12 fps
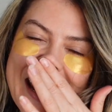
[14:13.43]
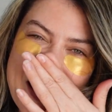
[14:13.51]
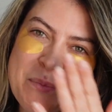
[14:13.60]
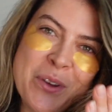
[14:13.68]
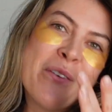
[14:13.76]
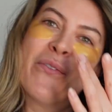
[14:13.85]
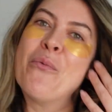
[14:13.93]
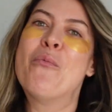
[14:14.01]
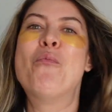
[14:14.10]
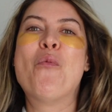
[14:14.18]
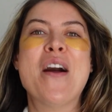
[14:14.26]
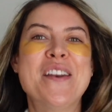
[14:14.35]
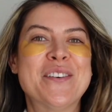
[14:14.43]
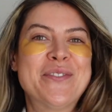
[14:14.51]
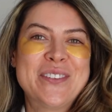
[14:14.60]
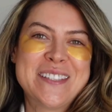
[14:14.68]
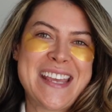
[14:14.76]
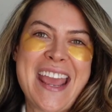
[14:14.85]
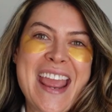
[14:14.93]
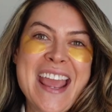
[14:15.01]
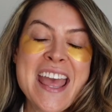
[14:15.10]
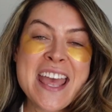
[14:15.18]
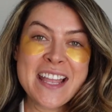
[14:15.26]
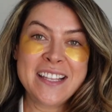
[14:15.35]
hope you have a wonderful day.